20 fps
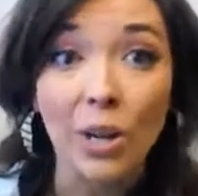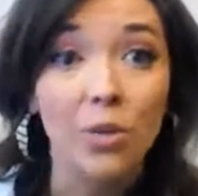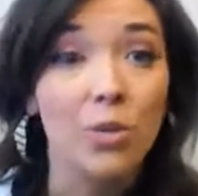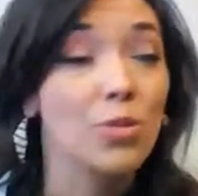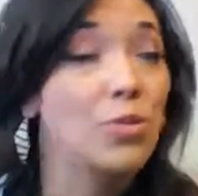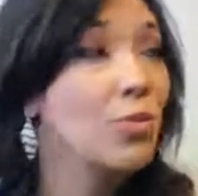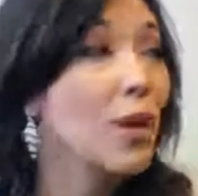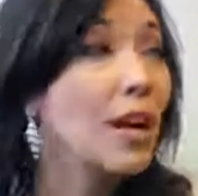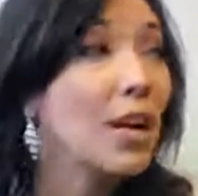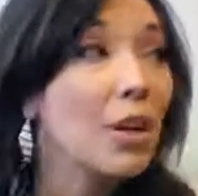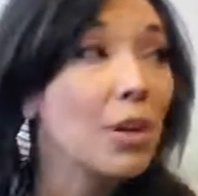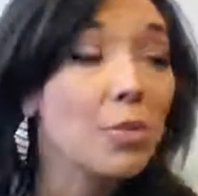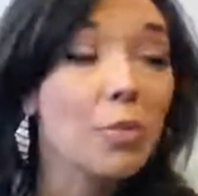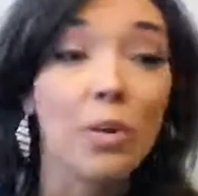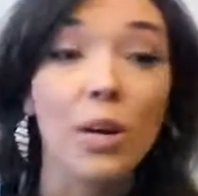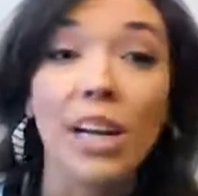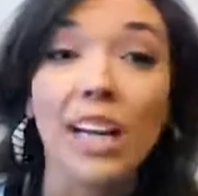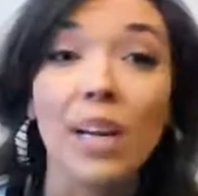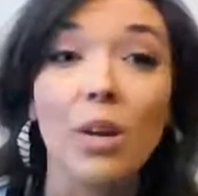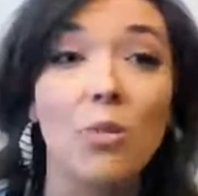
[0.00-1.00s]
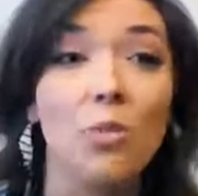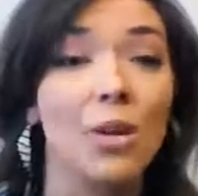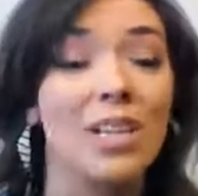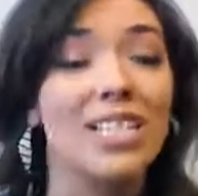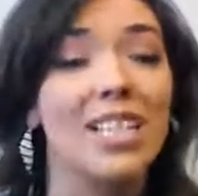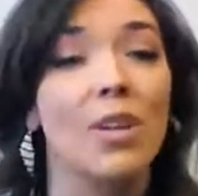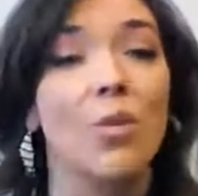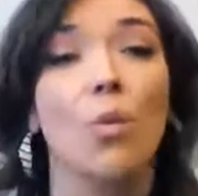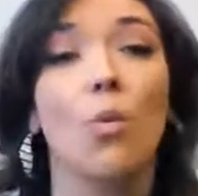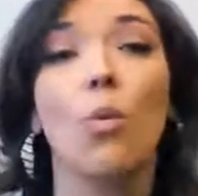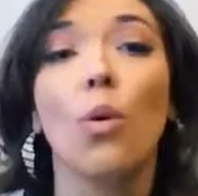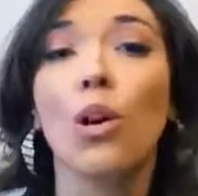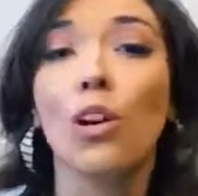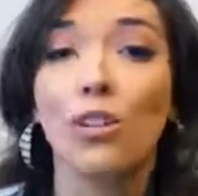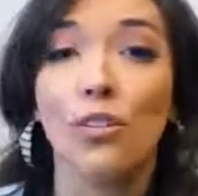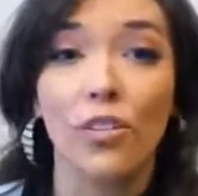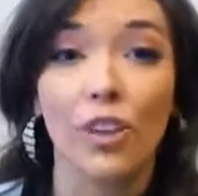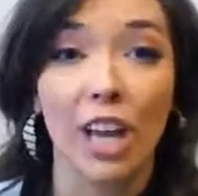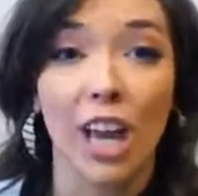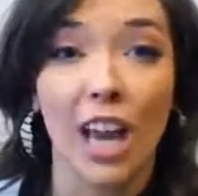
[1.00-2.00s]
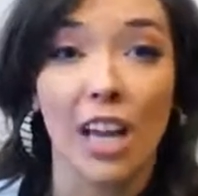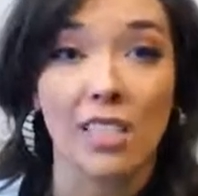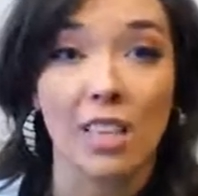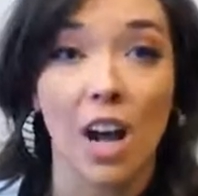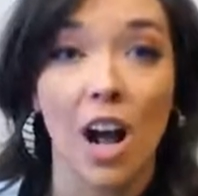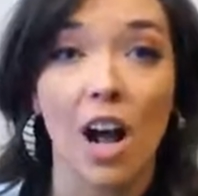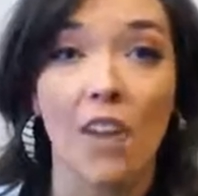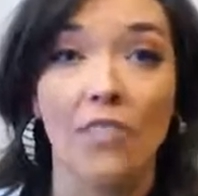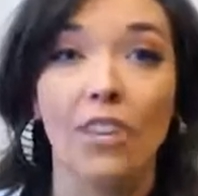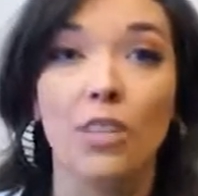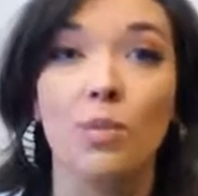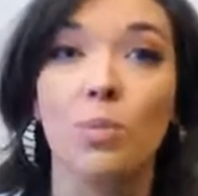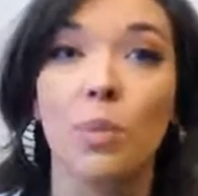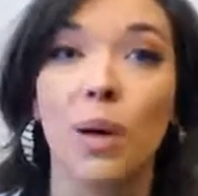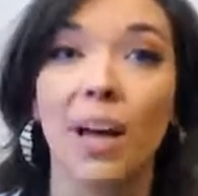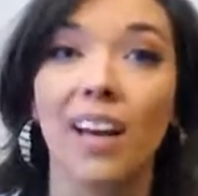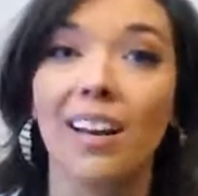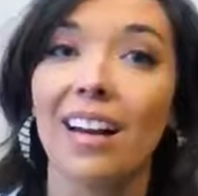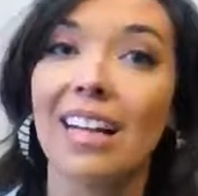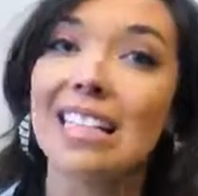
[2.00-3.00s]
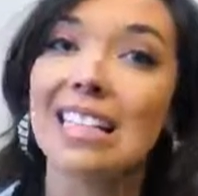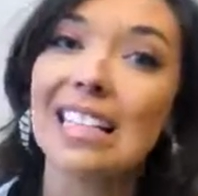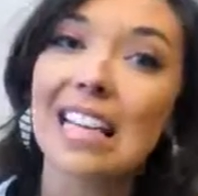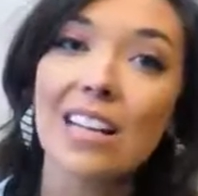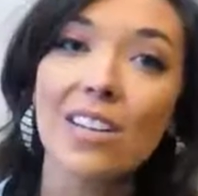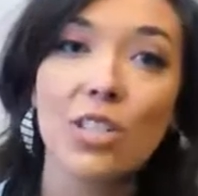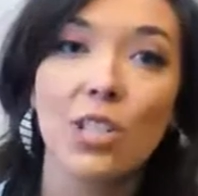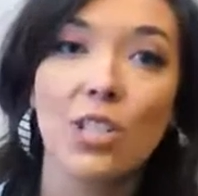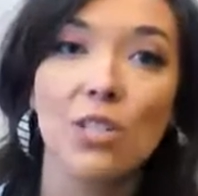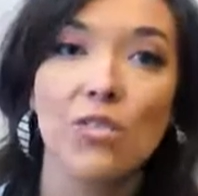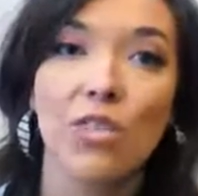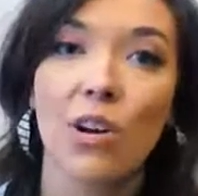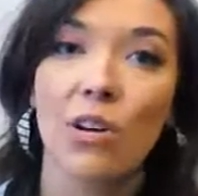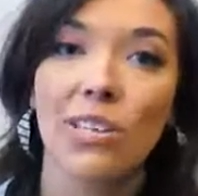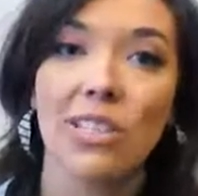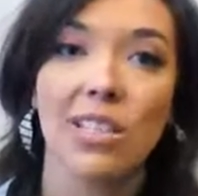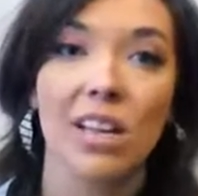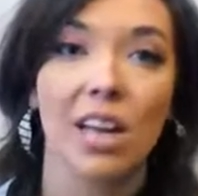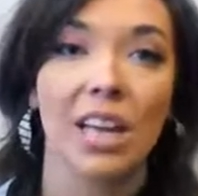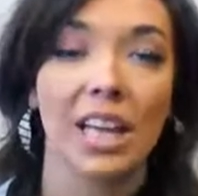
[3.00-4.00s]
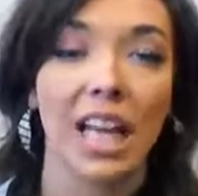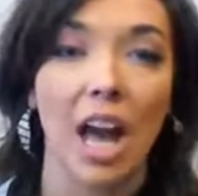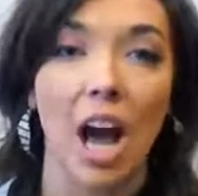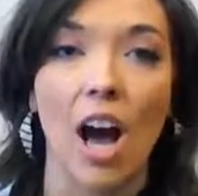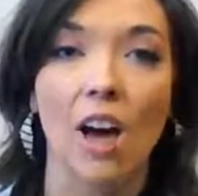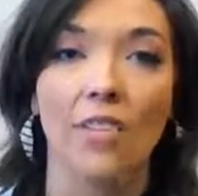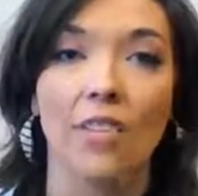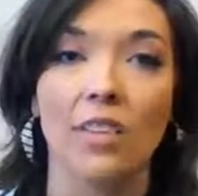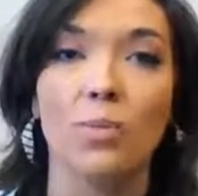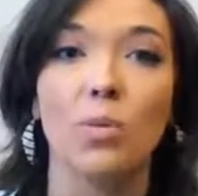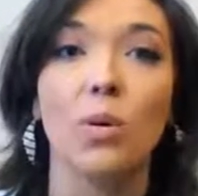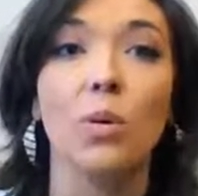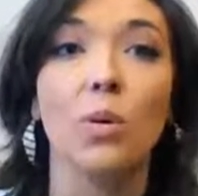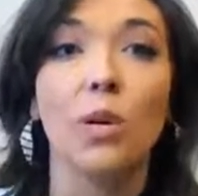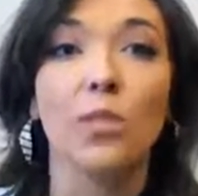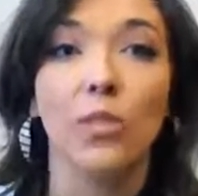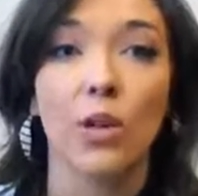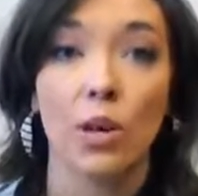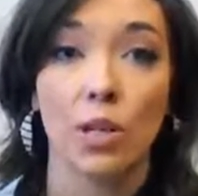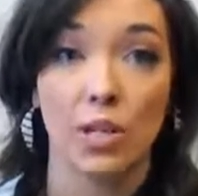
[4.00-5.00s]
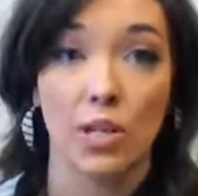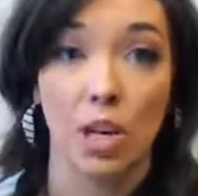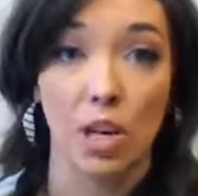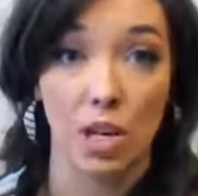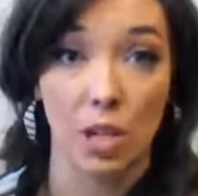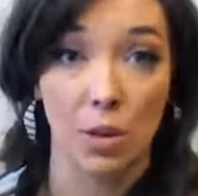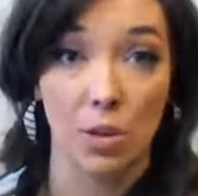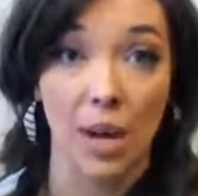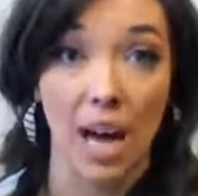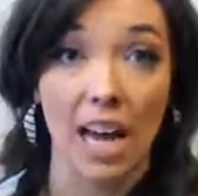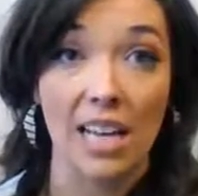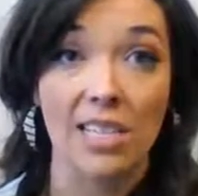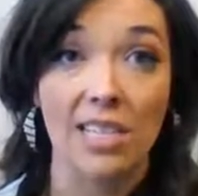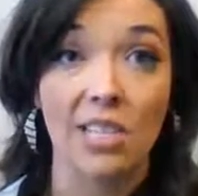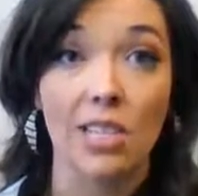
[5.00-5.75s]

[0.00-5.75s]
It was record breaking. We did wonderfully as an office, but instead of just focusing on the office, we want to focus on you guys.